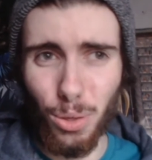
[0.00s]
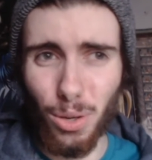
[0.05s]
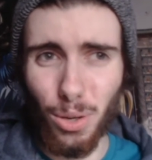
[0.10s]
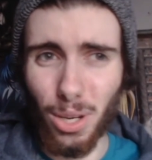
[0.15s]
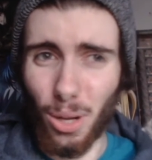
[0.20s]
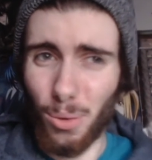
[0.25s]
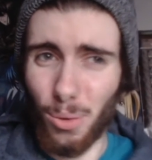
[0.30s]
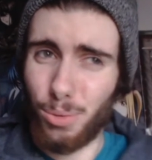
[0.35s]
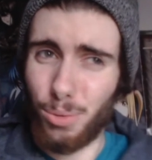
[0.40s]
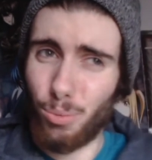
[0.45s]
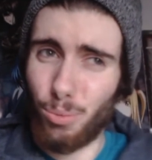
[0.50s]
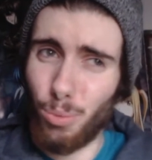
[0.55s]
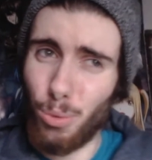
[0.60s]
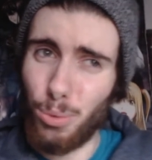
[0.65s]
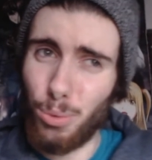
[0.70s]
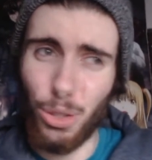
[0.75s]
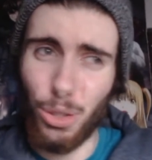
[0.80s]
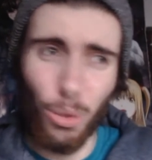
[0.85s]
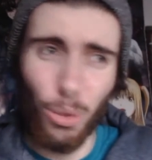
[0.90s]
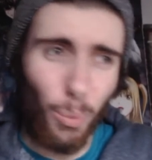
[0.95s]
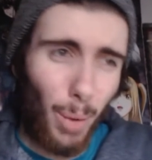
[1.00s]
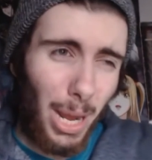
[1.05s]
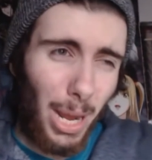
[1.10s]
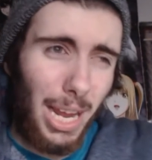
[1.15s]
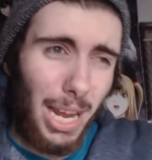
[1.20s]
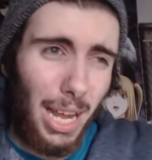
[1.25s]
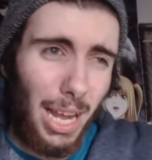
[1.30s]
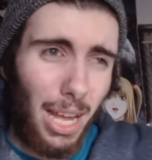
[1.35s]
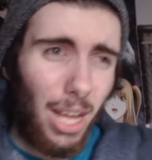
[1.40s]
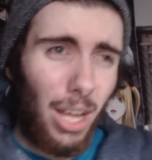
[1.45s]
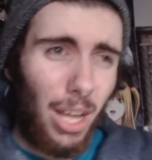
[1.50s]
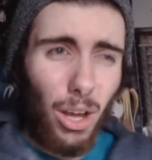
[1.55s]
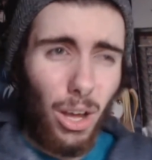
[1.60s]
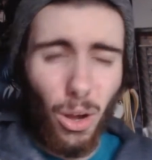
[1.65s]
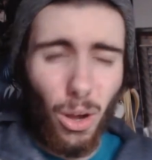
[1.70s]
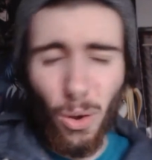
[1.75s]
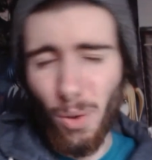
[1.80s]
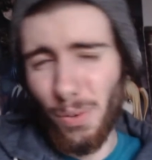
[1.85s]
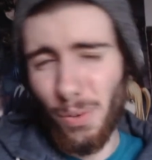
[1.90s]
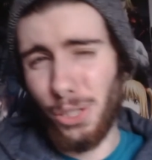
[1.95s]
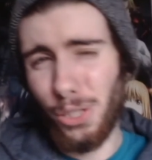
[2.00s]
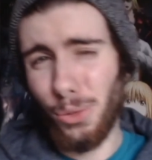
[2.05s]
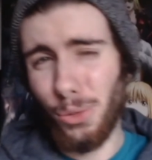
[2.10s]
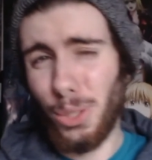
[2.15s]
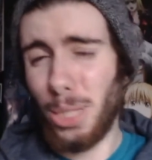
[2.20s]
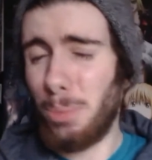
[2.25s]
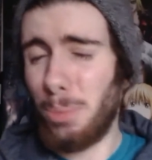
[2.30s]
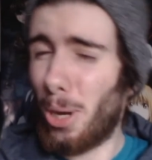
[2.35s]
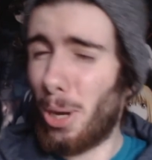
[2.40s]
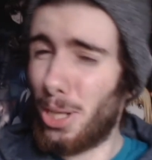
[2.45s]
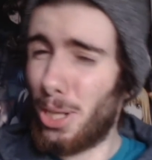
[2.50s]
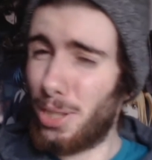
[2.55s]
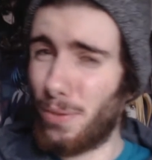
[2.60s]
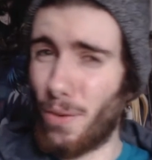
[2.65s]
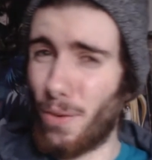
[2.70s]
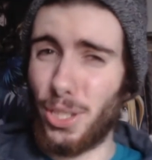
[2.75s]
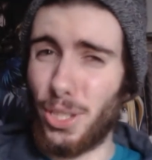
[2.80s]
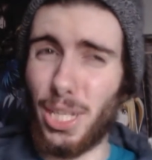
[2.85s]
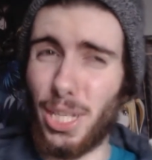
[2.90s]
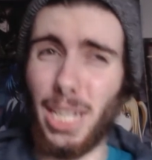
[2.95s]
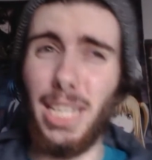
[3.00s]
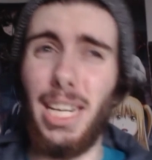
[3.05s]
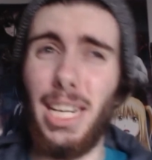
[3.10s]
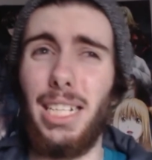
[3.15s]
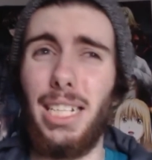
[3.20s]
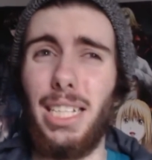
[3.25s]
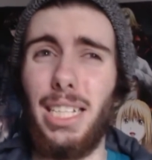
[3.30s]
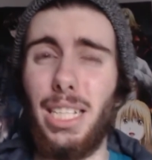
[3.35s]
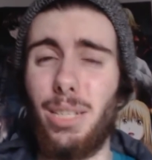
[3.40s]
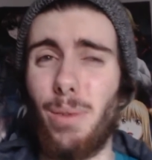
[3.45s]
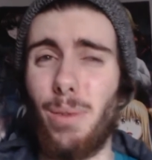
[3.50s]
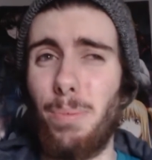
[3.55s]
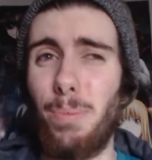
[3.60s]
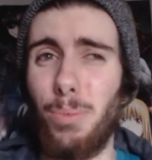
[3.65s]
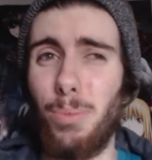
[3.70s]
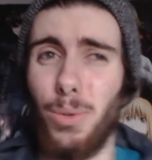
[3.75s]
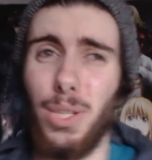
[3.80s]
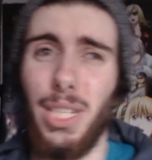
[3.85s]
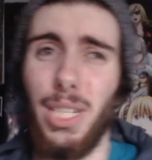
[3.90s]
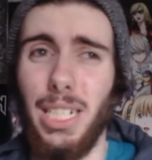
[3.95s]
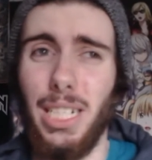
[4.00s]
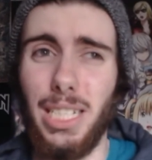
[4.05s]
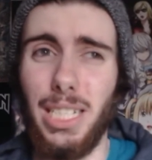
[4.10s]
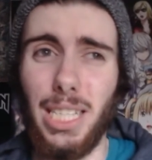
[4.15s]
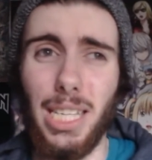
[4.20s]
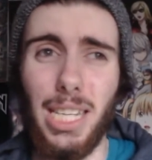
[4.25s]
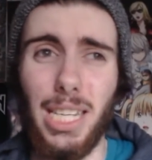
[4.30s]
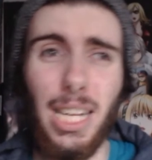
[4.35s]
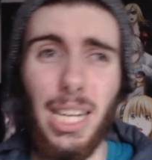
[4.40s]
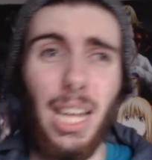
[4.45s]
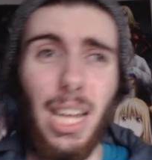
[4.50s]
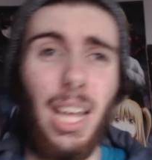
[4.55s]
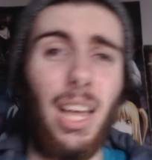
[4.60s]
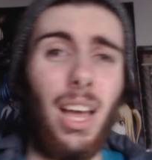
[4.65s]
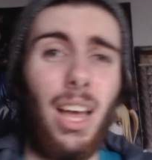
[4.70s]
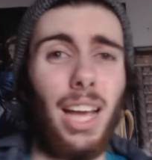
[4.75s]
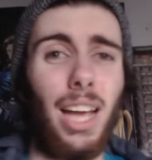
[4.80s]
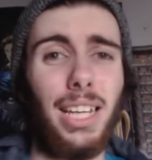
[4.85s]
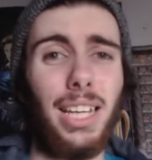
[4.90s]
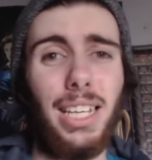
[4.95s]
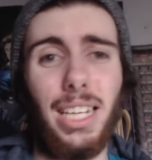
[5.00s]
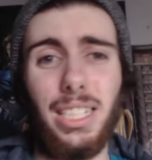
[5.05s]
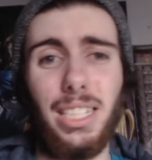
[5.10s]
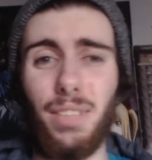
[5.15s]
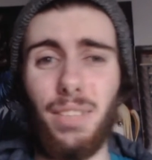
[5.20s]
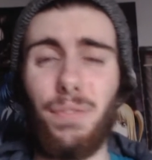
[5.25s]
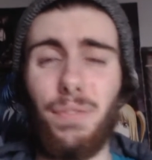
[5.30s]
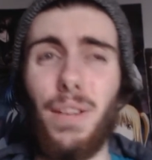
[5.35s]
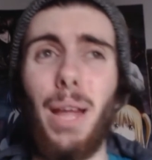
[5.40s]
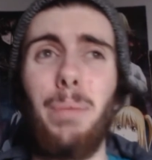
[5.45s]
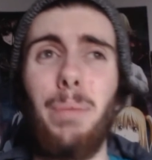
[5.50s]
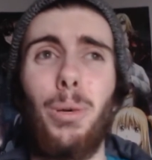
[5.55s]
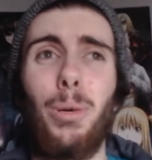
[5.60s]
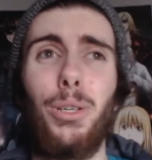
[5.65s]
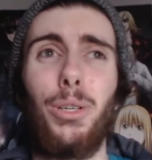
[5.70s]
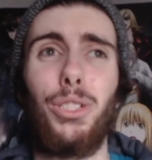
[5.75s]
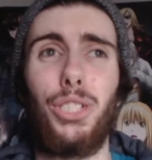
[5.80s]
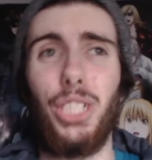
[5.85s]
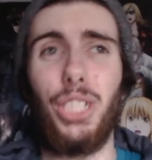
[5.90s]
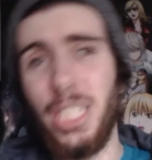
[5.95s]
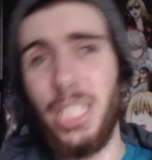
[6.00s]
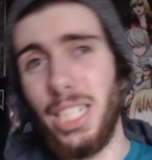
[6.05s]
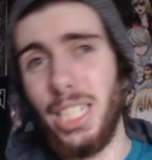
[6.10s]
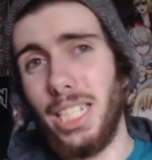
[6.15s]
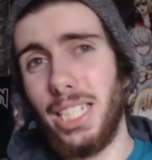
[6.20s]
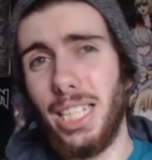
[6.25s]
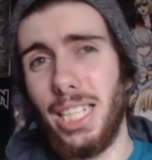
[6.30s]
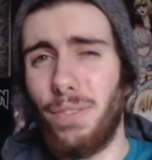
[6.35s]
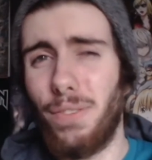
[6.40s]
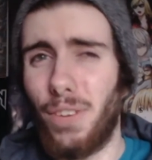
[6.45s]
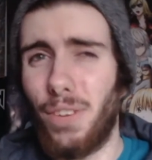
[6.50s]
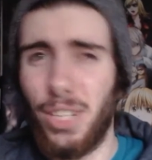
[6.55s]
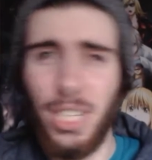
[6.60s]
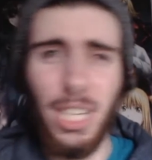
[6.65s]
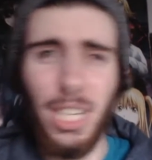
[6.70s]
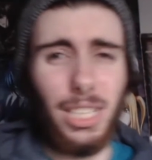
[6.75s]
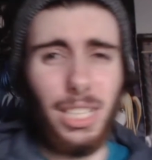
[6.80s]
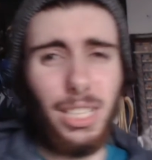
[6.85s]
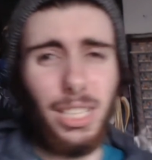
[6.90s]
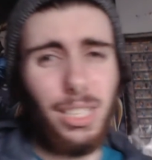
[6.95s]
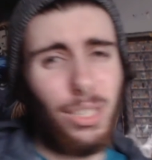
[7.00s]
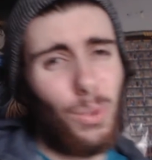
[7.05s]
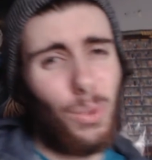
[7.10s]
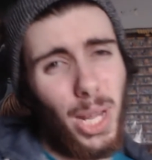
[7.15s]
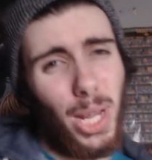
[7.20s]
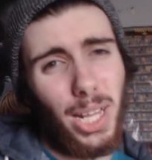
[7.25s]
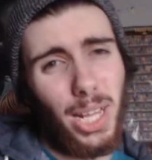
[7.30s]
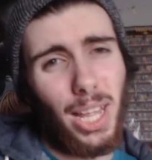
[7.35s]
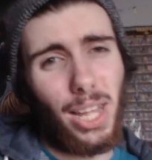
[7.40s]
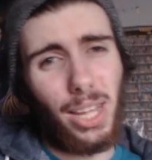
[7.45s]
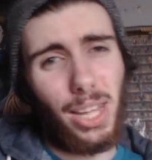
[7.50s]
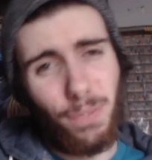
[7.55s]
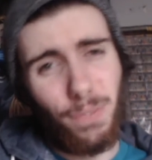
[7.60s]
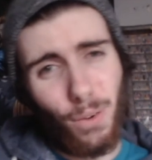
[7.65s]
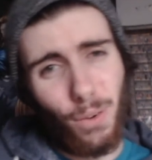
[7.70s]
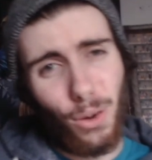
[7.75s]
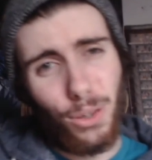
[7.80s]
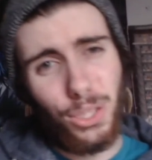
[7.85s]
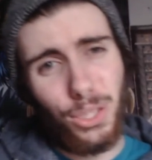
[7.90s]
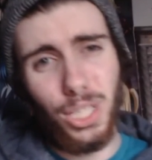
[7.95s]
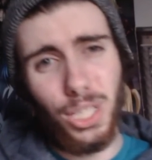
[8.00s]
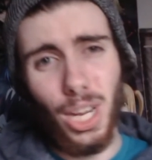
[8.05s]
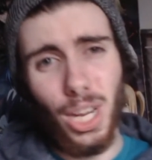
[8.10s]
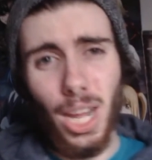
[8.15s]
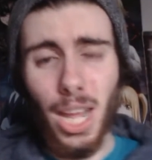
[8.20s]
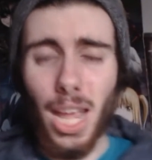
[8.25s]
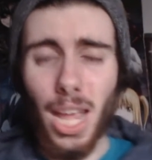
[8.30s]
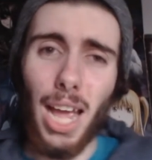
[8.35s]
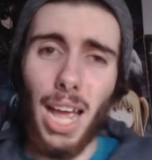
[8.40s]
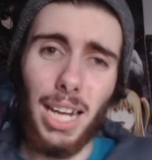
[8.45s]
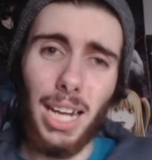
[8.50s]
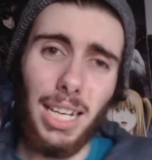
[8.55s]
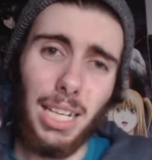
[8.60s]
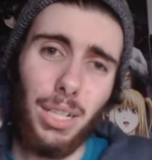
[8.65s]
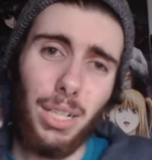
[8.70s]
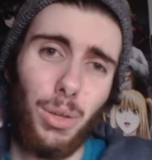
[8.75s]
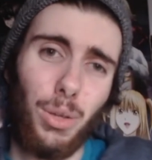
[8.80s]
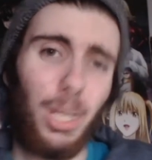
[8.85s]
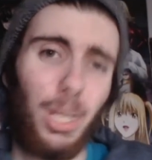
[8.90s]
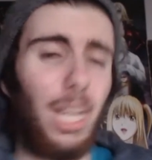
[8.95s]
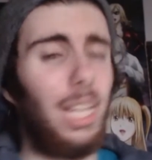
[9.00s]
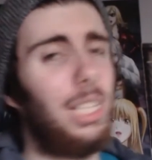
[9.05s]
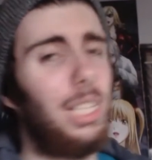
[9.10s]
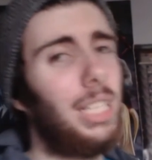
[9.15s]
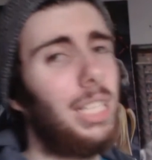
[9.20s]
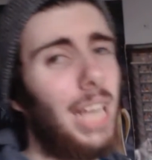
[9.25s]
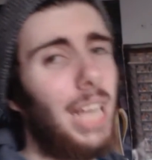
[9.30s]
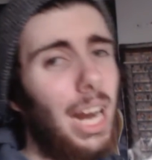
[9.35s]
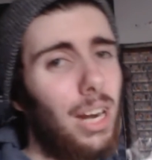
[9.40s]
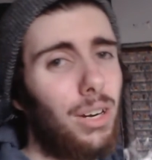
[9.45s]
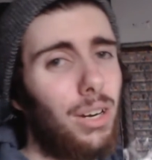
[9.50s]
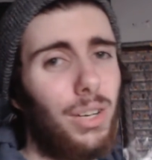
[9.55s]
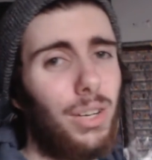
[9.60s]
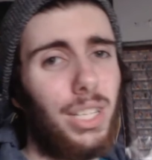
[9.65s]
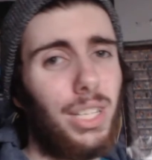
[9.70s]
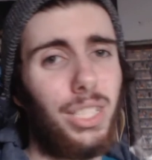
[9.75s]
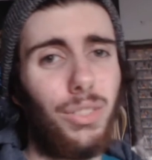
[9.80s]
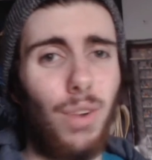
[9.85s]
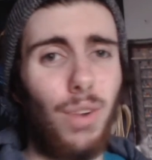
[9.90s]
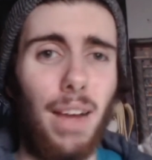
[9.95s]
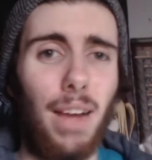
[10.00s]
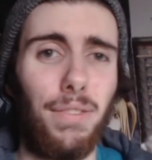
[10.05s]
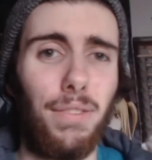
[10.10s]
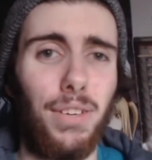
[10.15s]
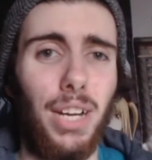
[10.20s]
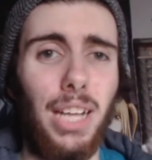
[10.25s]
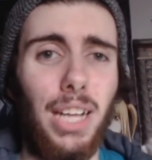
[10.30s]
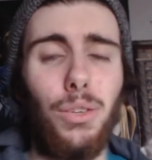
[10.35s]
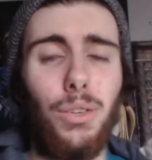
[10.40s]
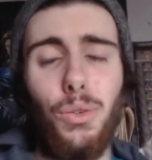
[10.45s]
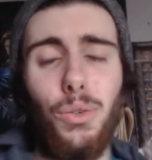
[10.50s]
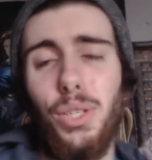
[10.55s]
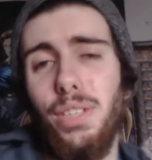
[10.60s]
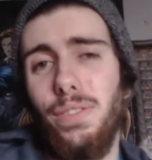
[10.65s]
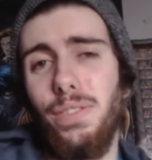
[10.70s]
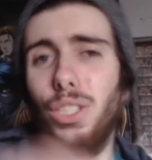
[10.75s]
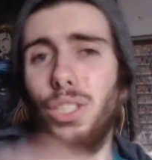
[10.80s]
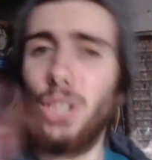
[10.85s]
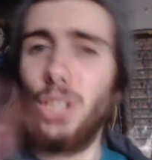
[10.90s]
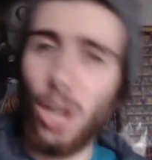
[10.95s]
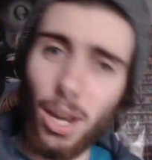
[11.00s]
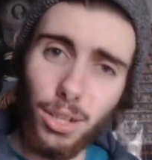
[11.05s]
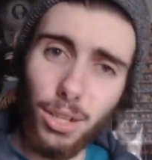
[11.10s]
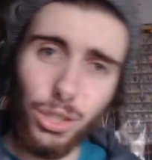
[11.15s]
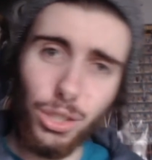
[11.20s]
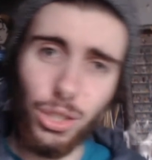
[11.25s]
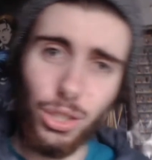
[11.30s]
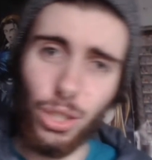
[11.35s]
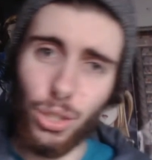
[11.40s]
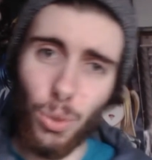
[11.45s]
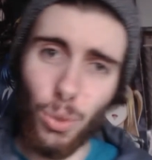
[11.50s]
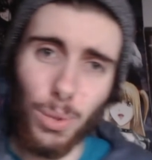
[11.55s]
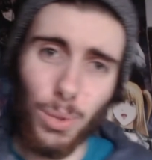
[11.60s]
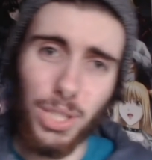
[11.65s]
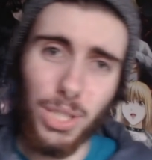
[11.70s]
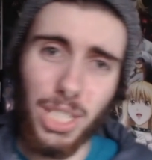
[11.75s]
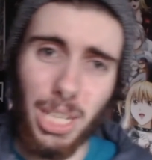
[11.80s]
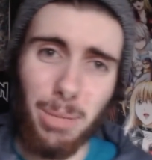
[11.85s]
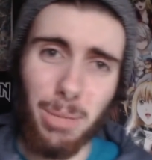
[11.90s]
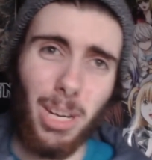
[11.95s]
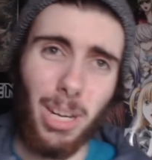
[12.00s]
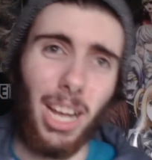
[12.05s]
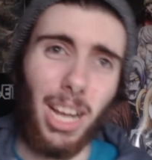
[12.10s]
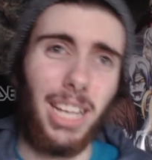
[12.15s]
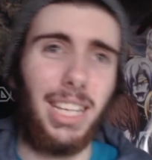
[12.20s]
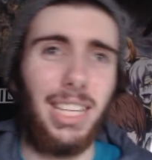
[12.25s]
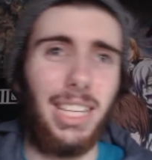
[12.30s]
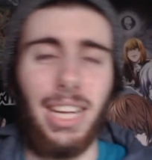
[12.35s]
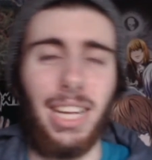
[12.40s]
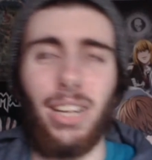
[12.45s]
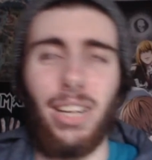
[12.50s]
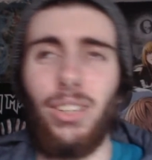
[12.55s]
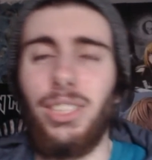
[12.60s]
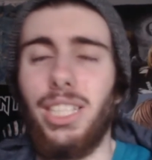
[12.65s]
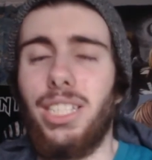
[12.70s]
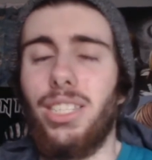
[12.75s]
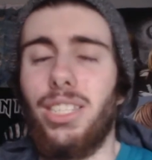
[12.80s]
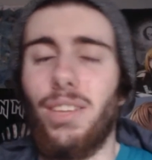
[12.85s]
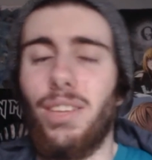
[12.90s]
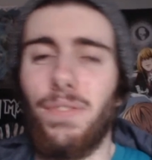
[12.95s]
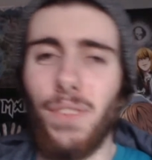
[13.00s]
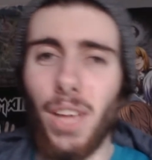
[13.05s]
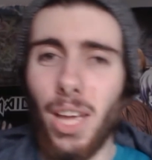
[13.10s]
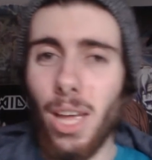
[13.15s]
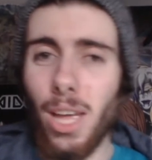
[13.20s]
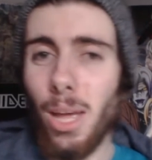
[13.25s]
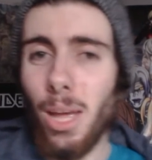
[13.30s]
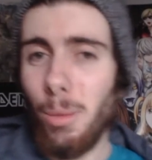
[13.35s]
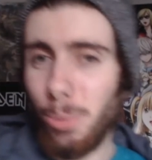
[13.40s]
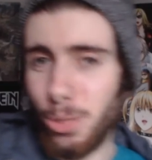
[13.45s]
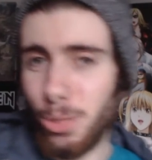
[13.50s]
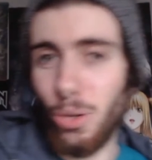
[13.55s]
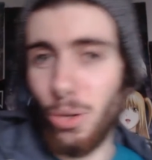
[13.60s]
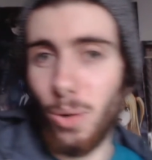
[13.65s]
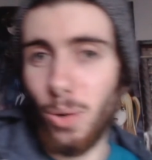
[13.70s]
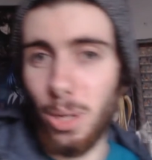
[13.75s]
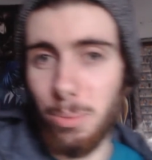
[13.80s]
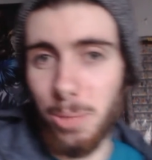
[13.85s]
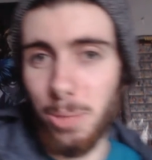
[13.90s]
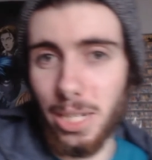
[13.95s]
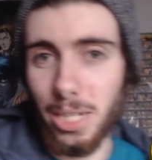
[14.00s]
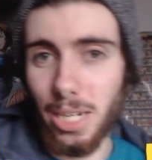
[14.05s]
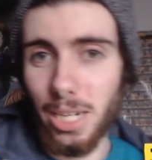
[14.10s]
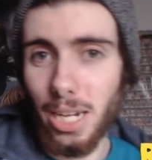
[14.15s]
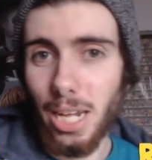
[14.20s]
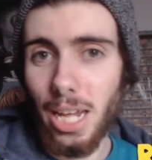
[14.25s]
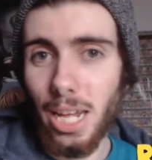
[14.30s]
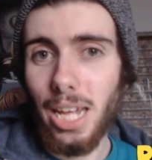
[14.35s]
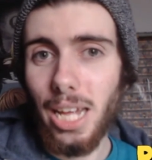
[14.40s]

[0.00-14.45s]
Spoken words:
You can always route your way. Oh, if I do this boss first, I can get to this weapon really easily. I can get to the Flamberge this easily if I kill Quelaag first and then kill the gargoyles straight after that and don't even touch the Taurus demon. I can get all this stuff. But you know what I mean.